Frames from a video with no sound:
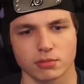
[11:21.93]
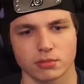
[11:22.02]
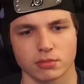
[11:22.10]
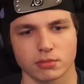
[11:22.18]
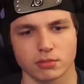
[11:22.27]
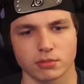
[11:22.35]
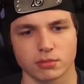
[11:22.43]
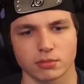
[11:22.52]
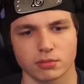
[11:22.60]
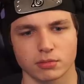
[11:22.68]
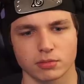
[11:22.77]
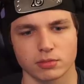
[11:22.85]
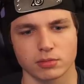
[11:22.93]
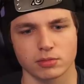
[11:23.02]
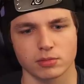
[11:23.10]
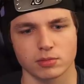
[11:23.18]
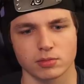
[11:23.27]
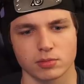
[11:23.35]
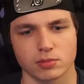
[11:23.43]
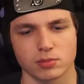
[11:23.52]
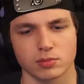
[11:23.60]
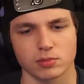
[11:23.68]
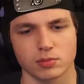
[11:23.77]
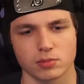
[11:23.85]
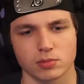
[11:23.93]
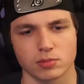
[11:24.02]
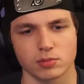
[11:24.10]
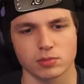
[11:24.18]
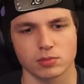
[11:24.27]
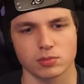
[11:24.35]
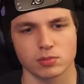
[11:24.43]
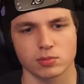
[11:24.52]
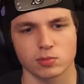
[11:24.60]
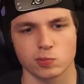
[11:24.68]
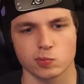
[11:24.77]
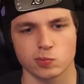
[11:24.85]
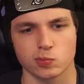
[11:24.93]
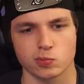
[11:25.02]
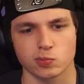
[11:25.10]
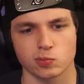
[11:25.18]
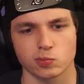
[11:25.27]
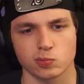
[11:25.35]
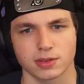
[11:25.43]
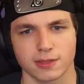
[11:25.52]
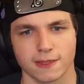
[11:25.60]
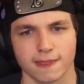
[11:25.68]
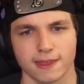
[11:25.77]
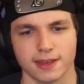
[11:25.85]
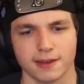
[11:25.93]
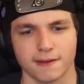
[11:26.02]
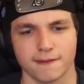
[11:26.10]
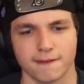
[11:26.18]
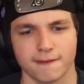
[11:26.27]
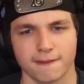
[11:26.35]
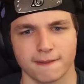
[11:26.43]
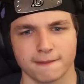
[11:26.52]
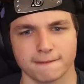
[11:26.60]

Nobody speaks.